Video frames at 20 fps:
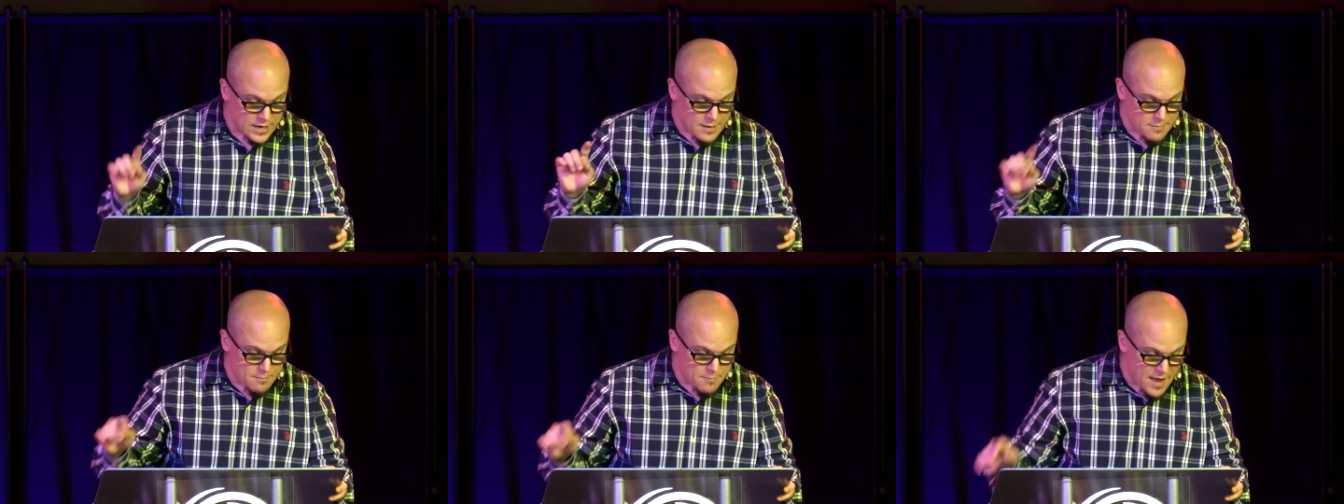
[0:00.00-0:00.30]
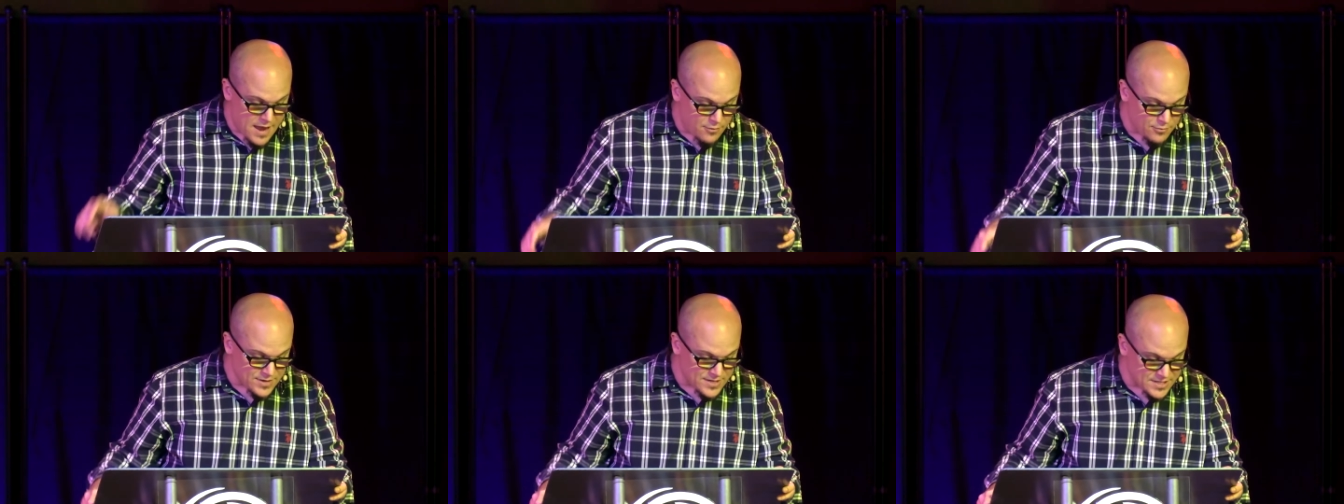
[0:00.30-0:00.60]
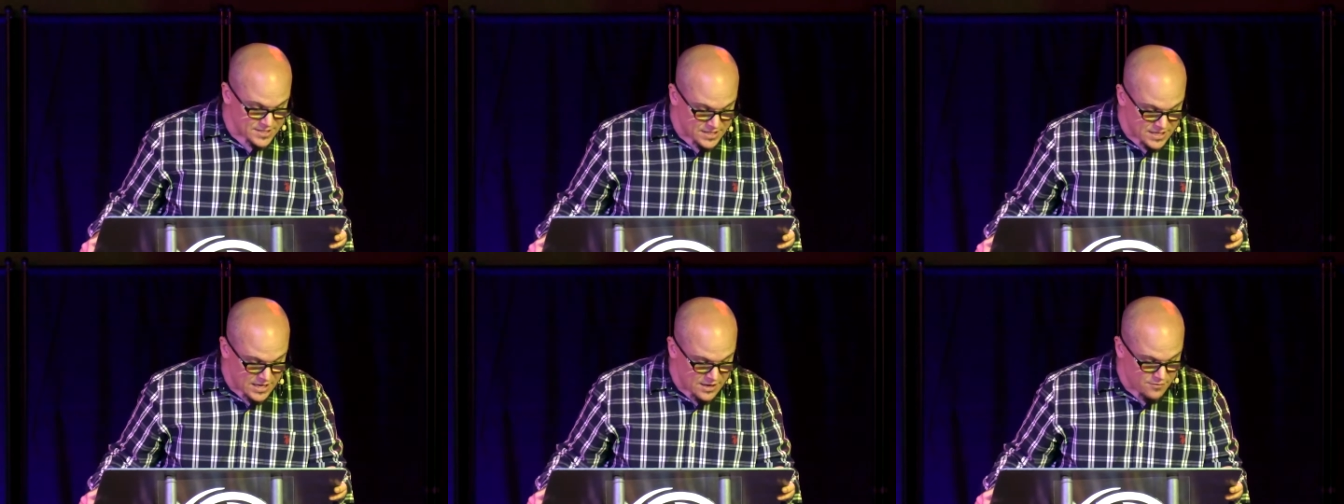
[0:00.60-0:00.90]
may
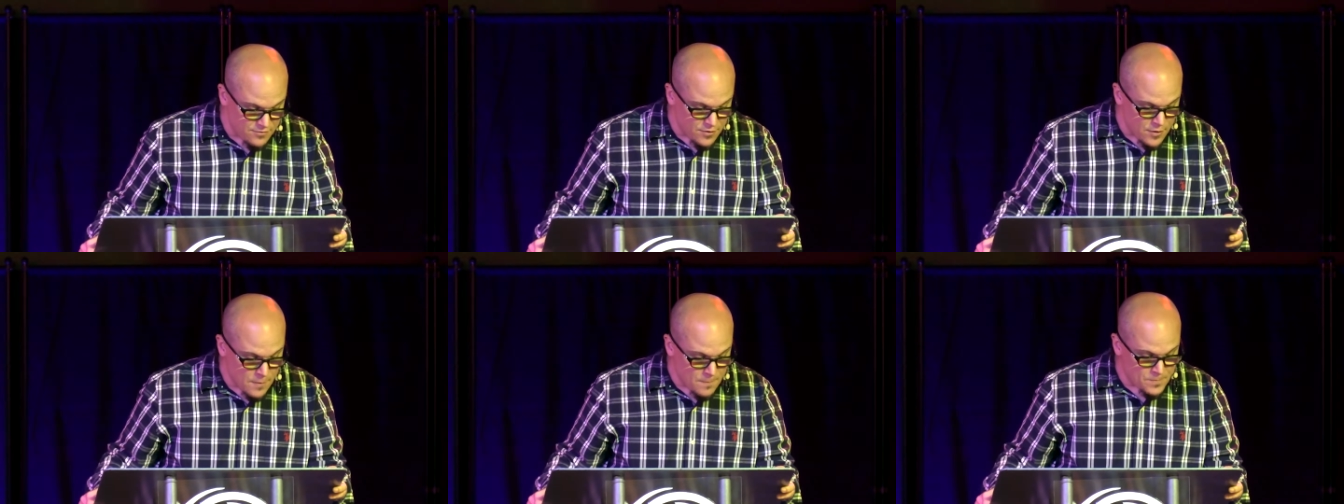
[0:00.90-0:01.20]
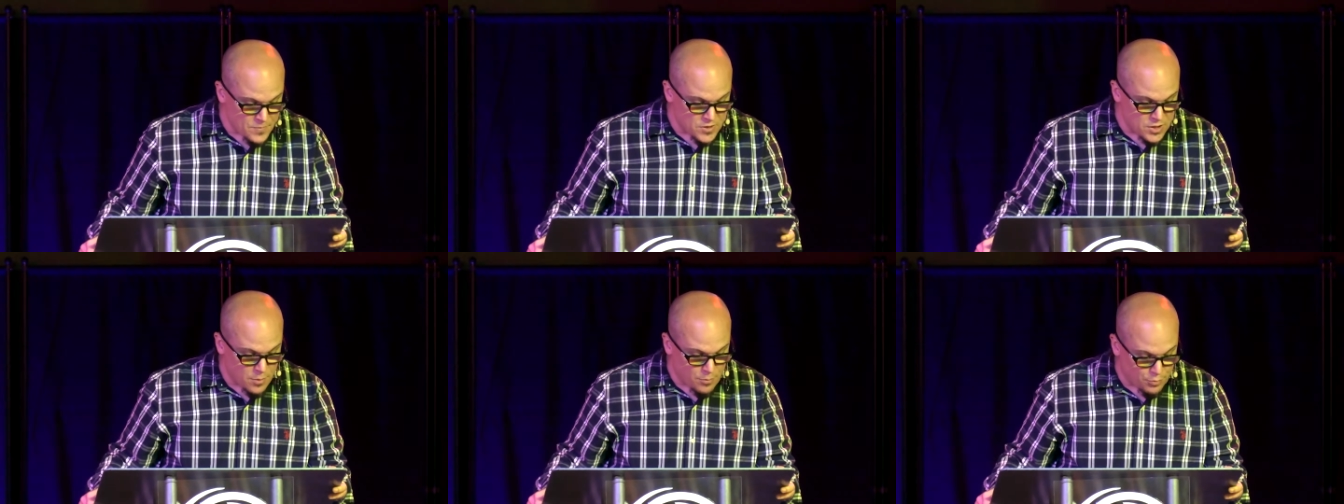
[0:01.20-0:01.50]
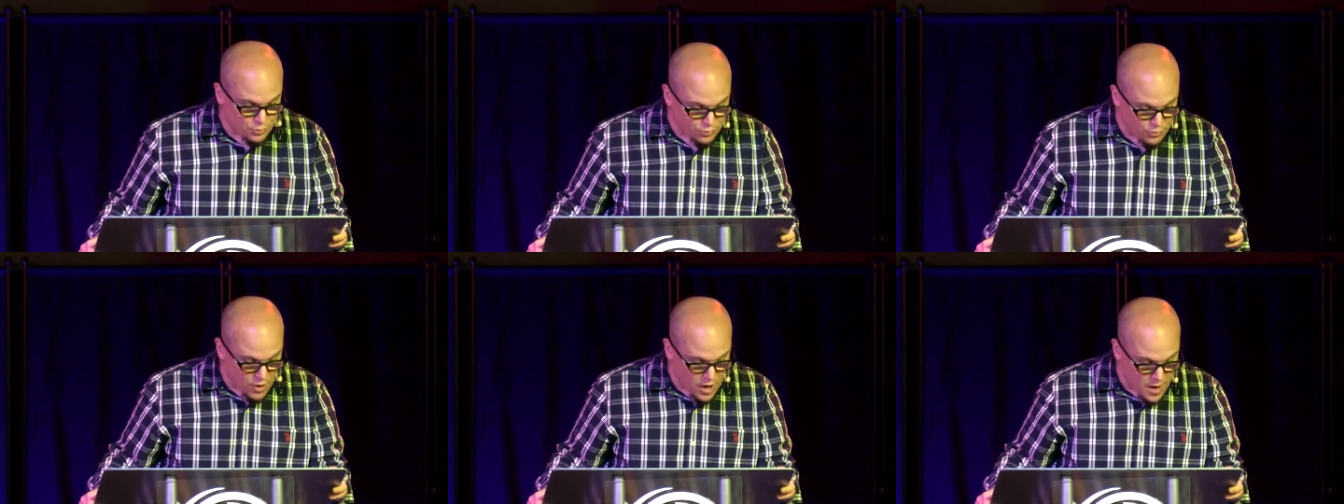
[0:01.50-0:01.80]
receive the
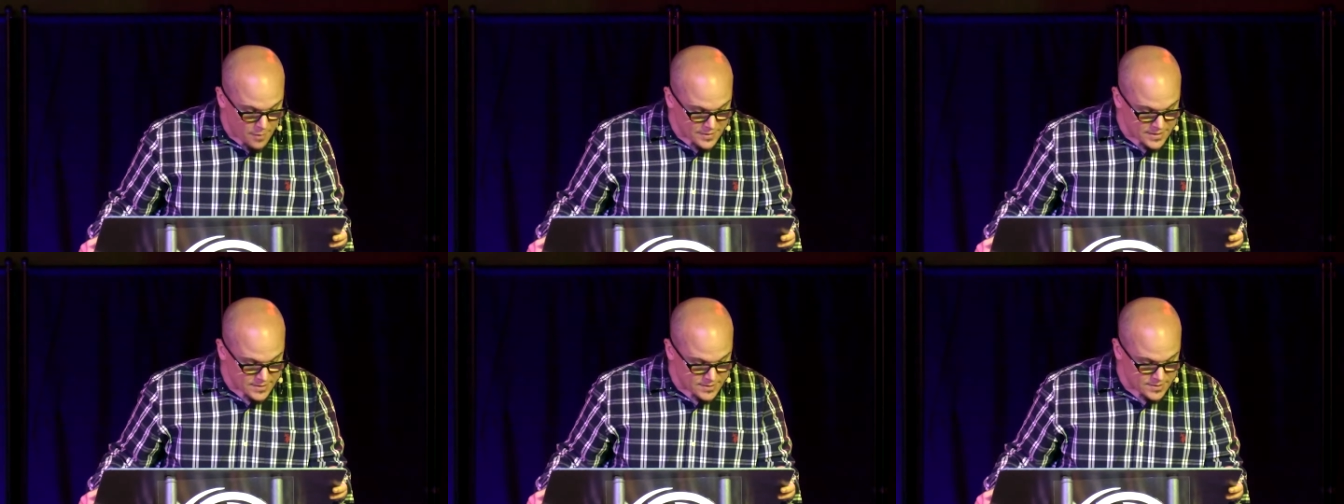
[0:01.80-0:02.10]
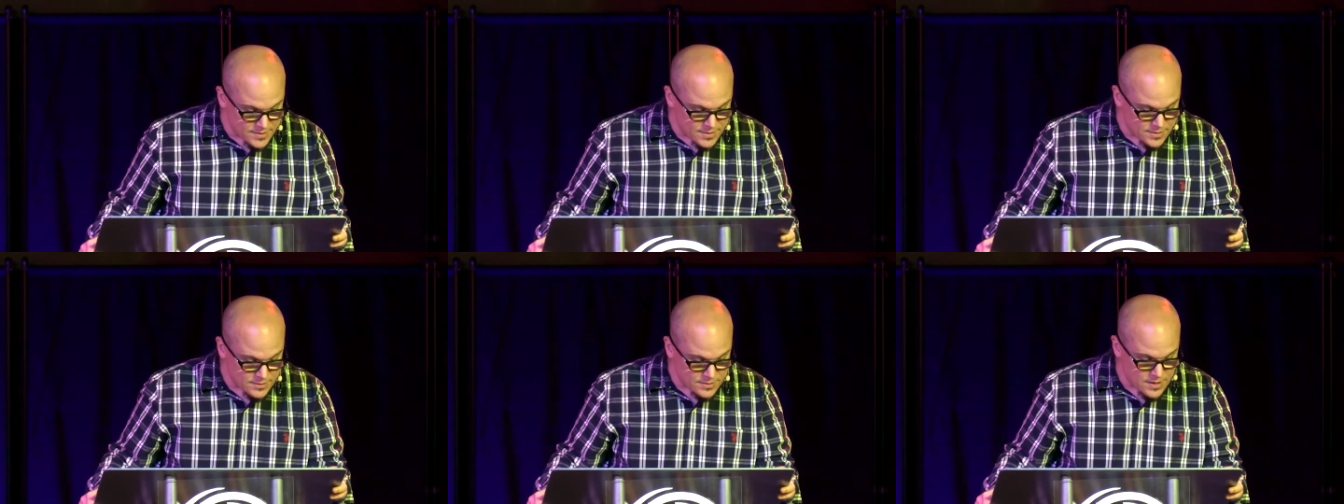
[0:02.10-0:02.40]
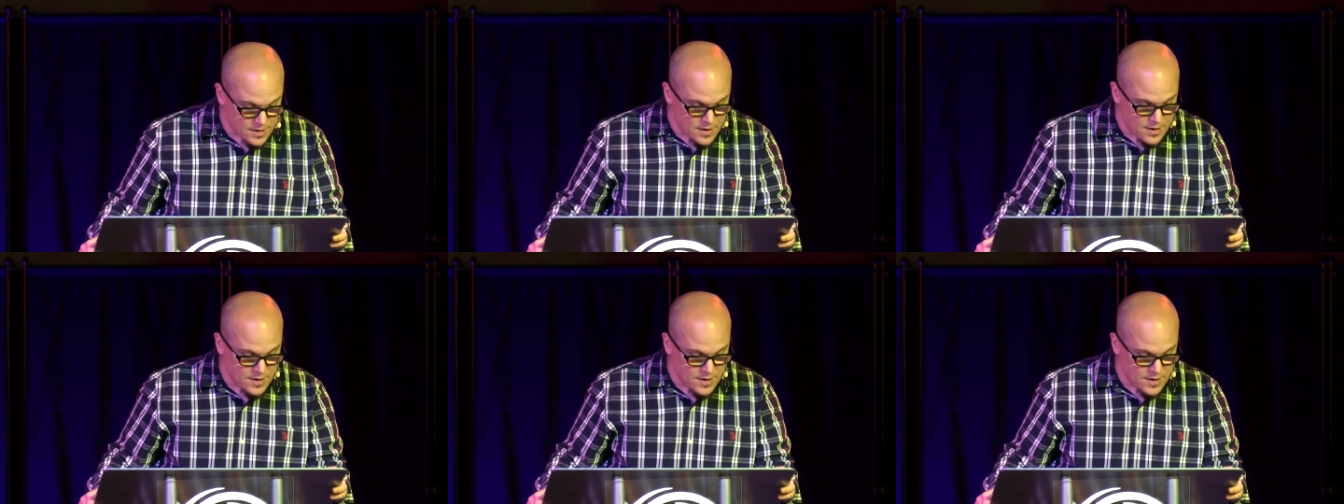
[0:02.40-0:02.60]
promised